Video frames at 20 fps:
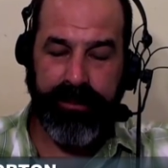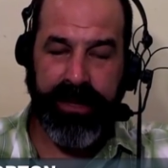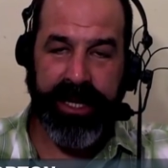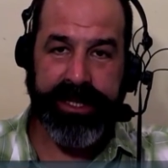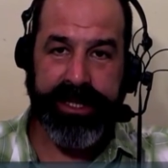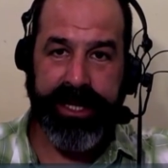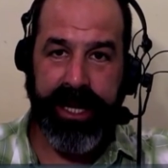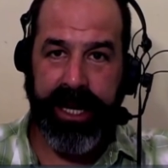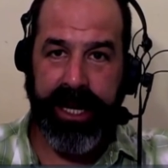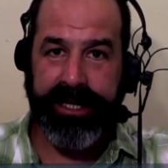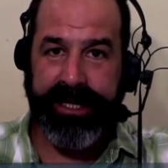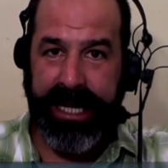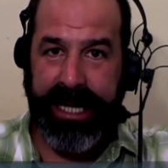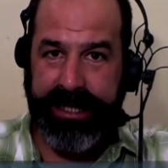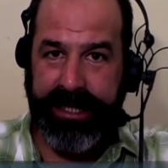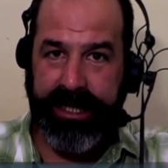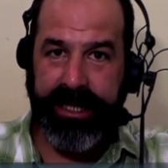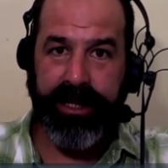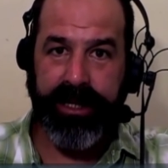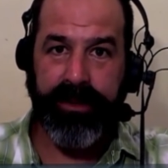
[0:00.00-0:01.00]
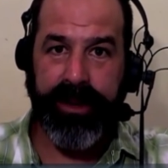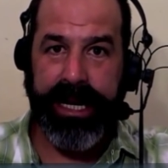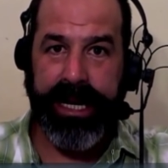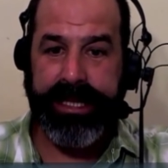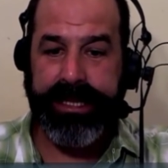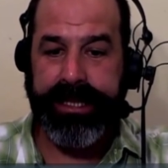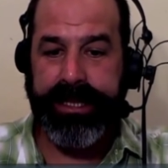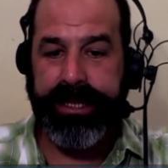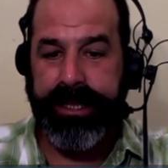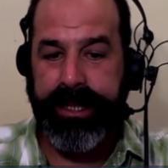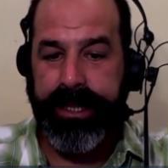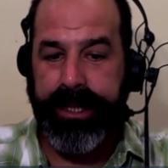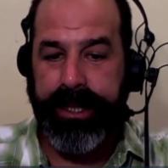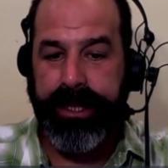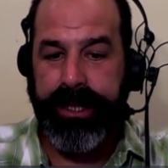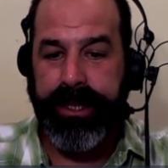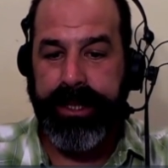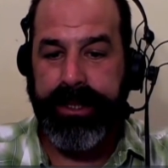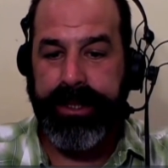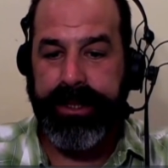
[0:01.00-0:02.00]
and Mustangs. That's the U.S.
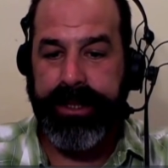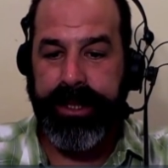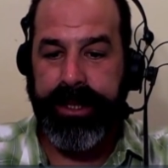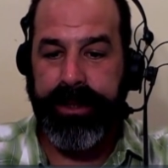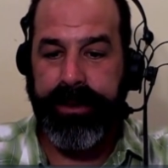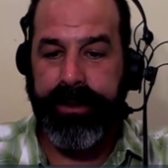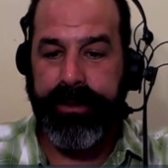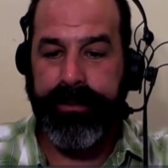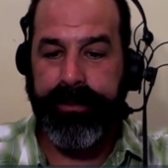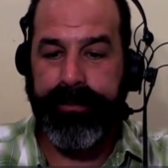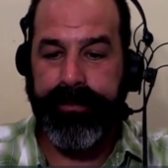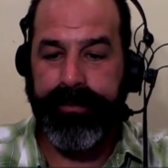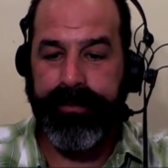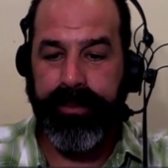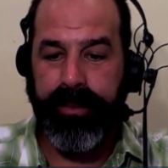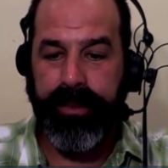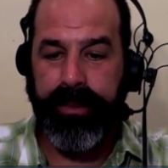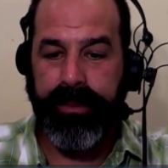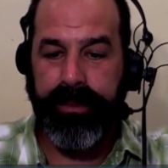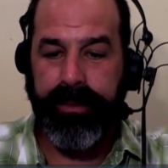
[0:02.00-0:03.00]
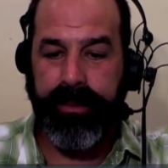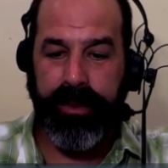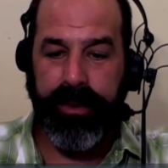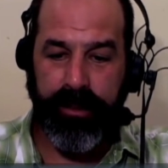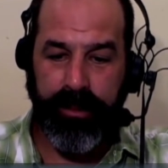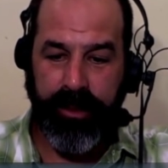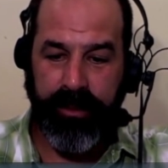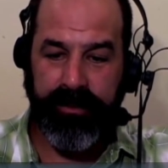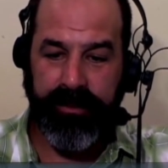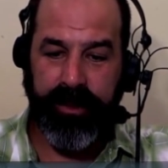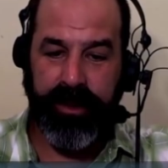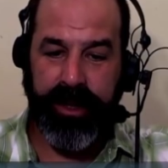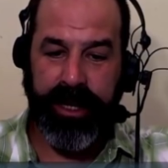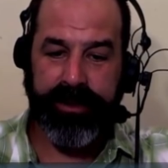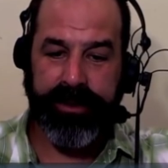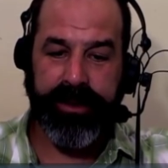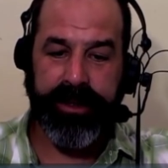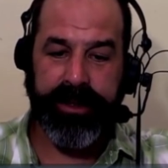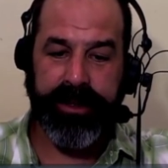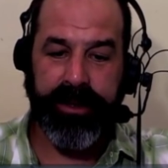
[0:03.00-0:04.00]
So okay, okay. The move to
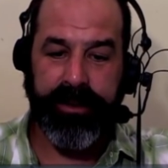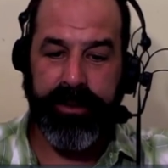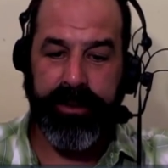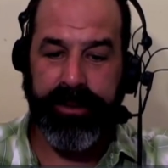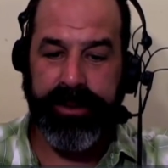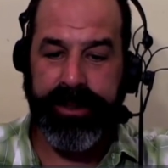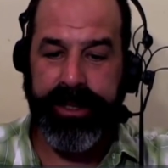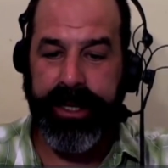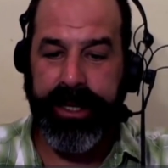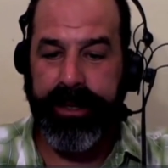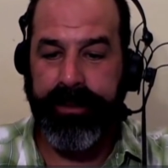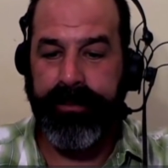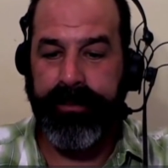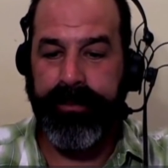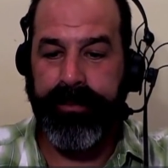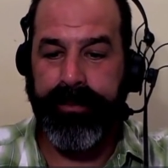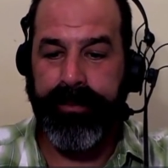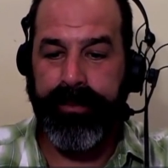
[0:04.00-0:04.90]
electric, yeah. though, you're saying